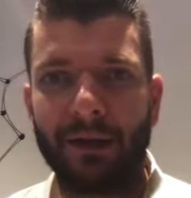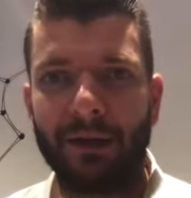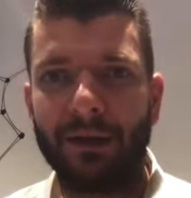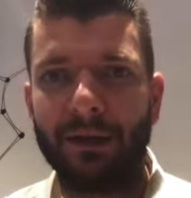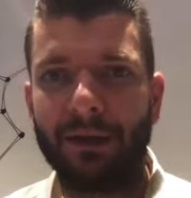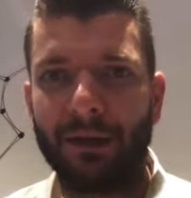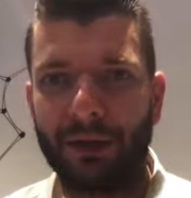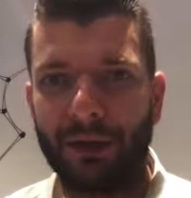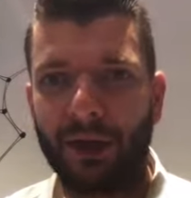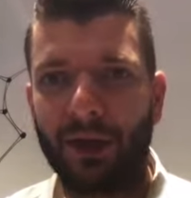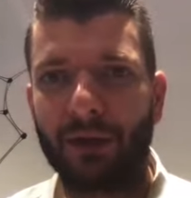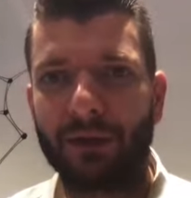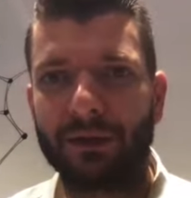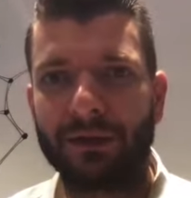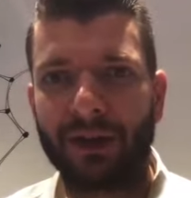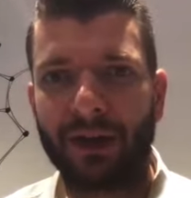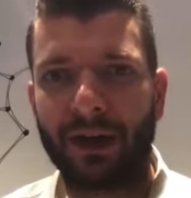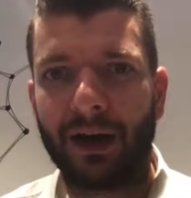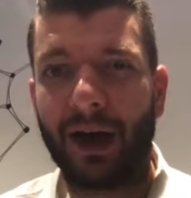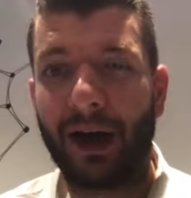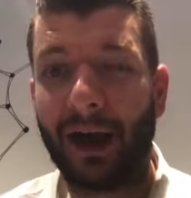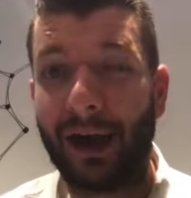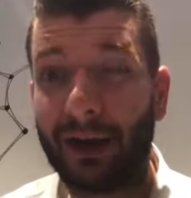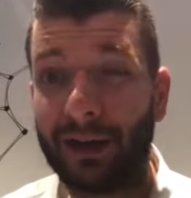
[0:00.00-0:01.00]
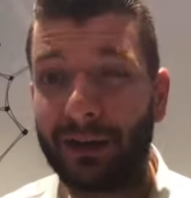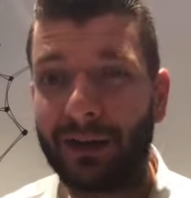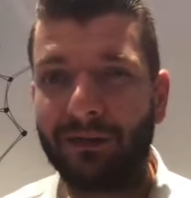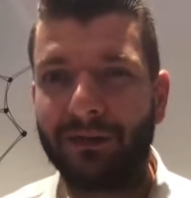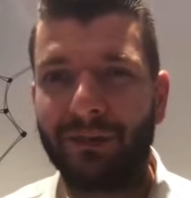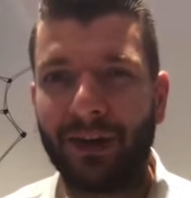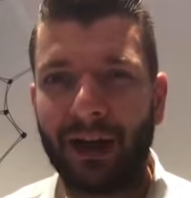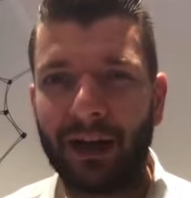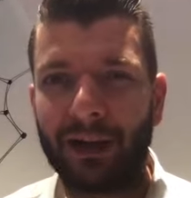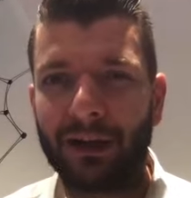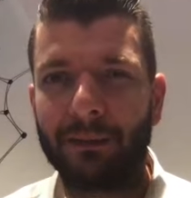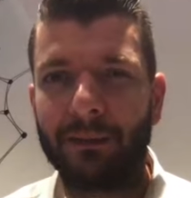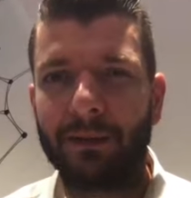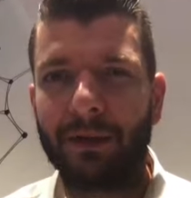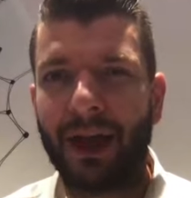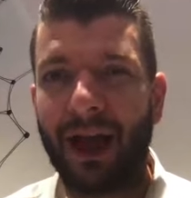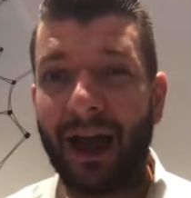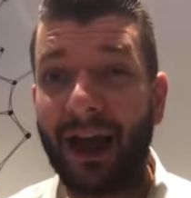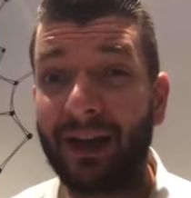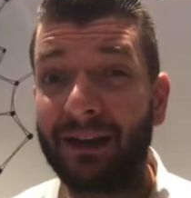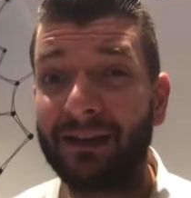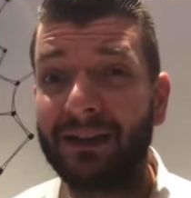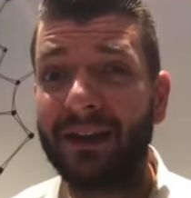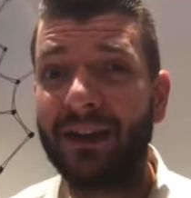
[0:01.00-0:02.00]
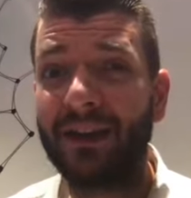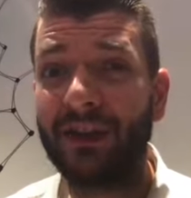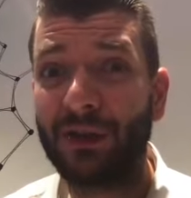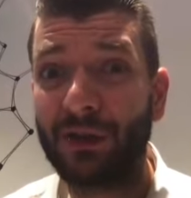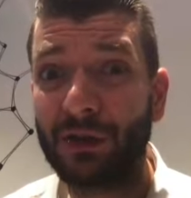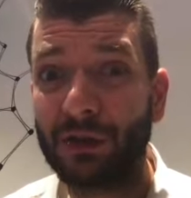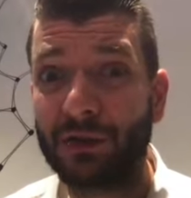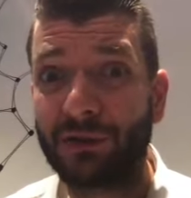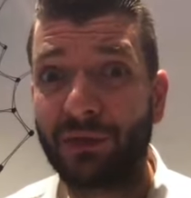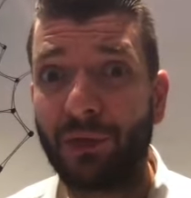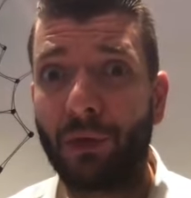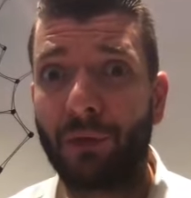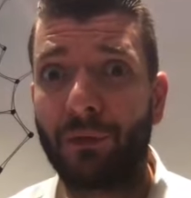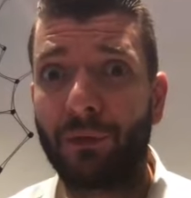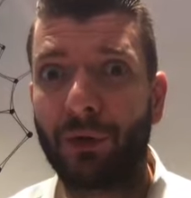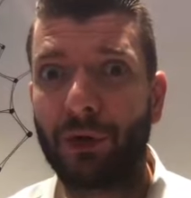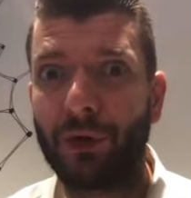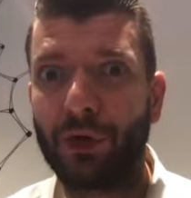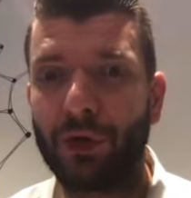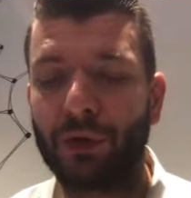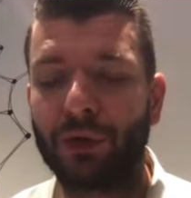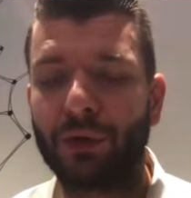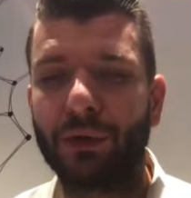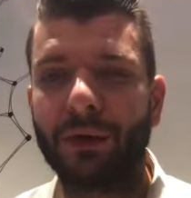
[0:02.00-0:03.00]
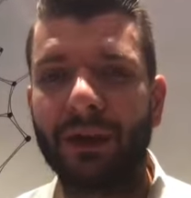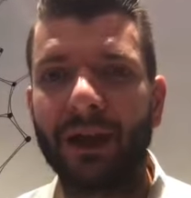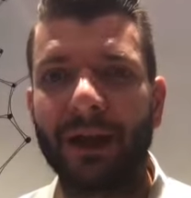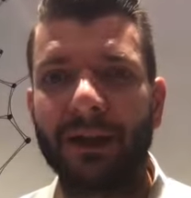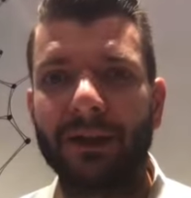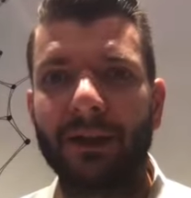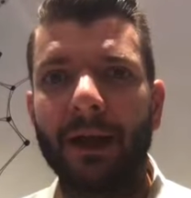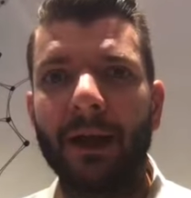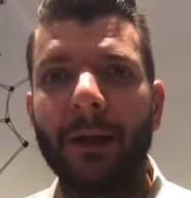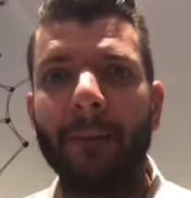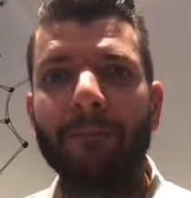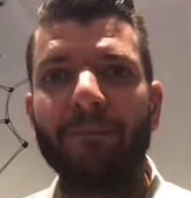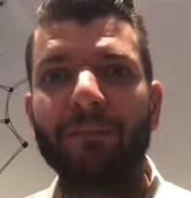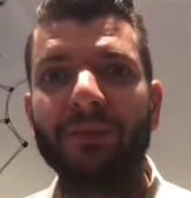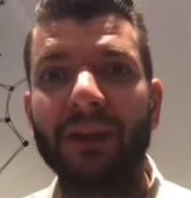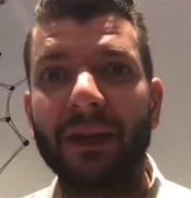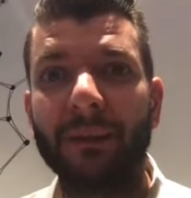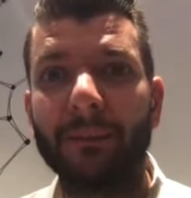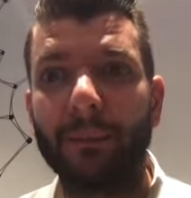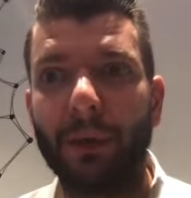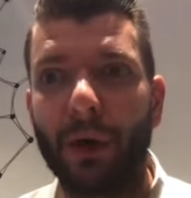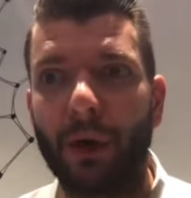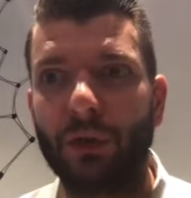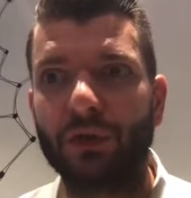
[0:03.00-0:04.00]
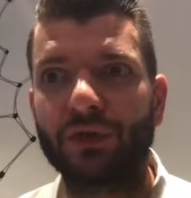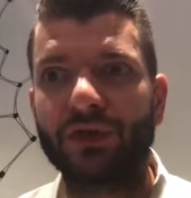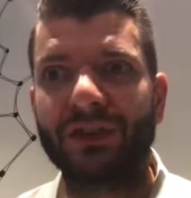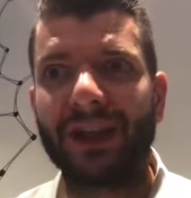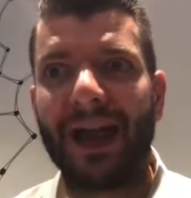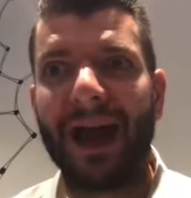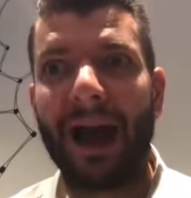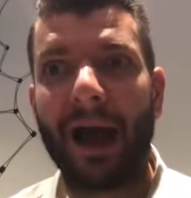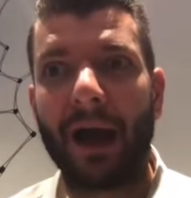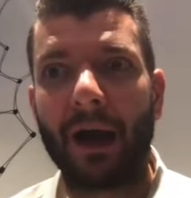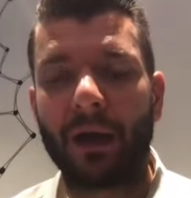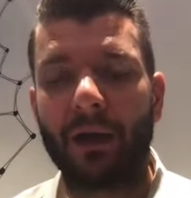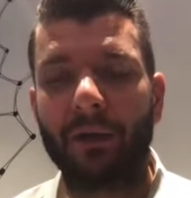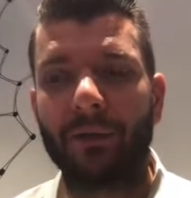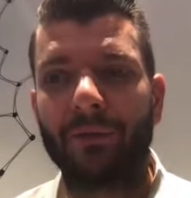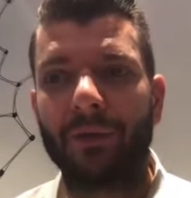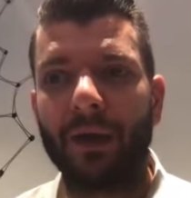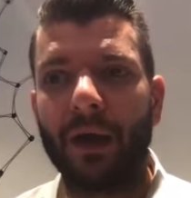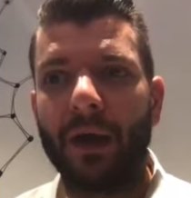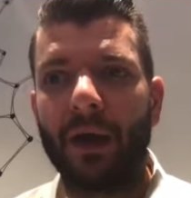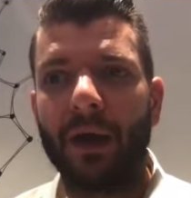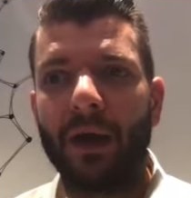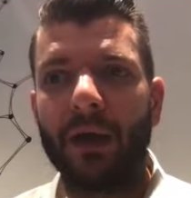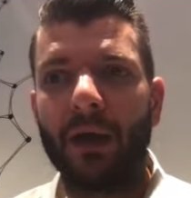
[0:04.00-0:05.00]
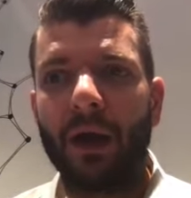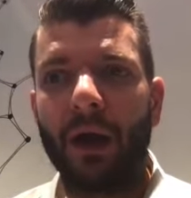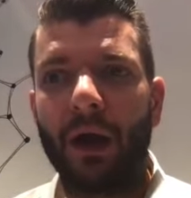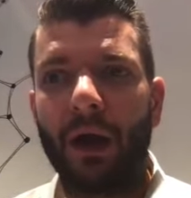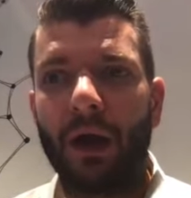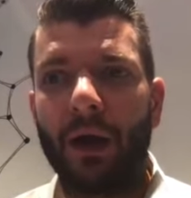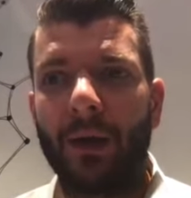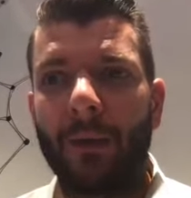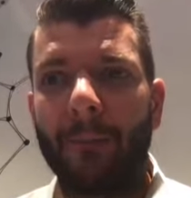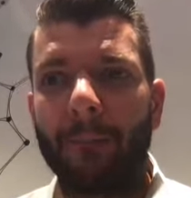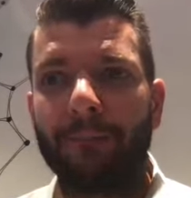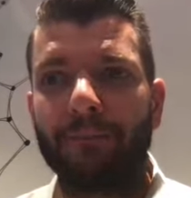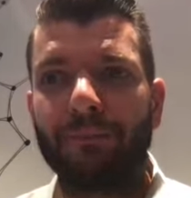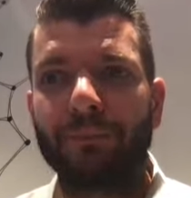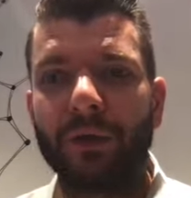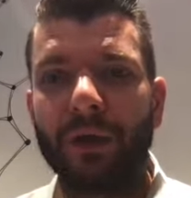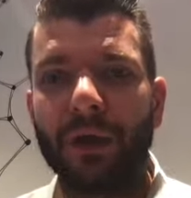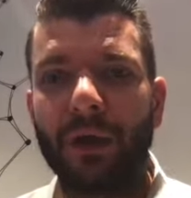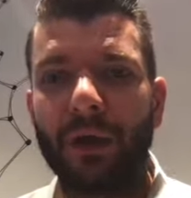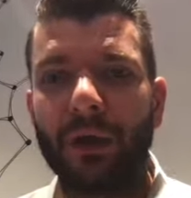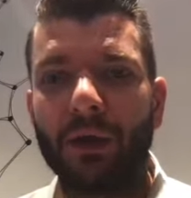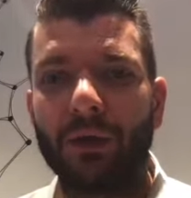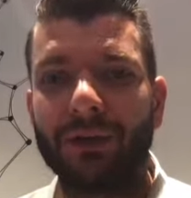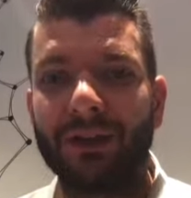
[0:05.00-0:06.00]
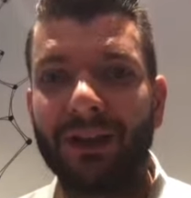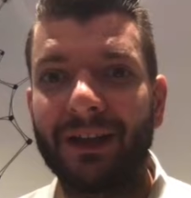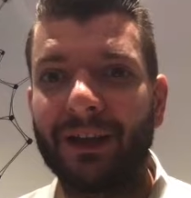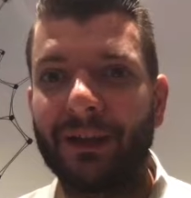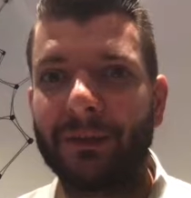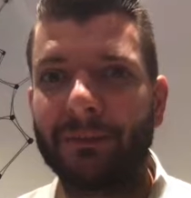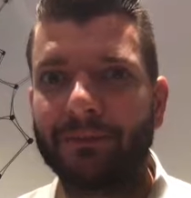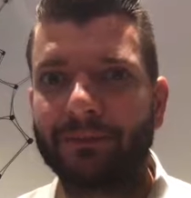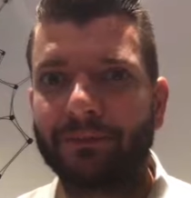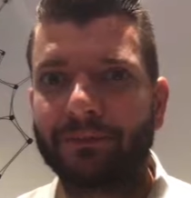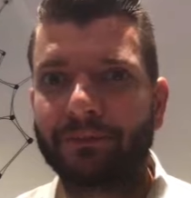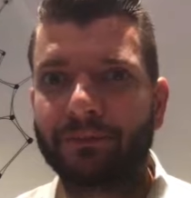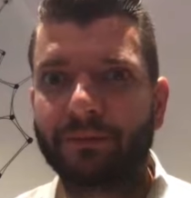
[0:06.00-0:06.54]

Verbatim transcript: you know, they're highly valuable, highly useful for you to get the most out of, you know, the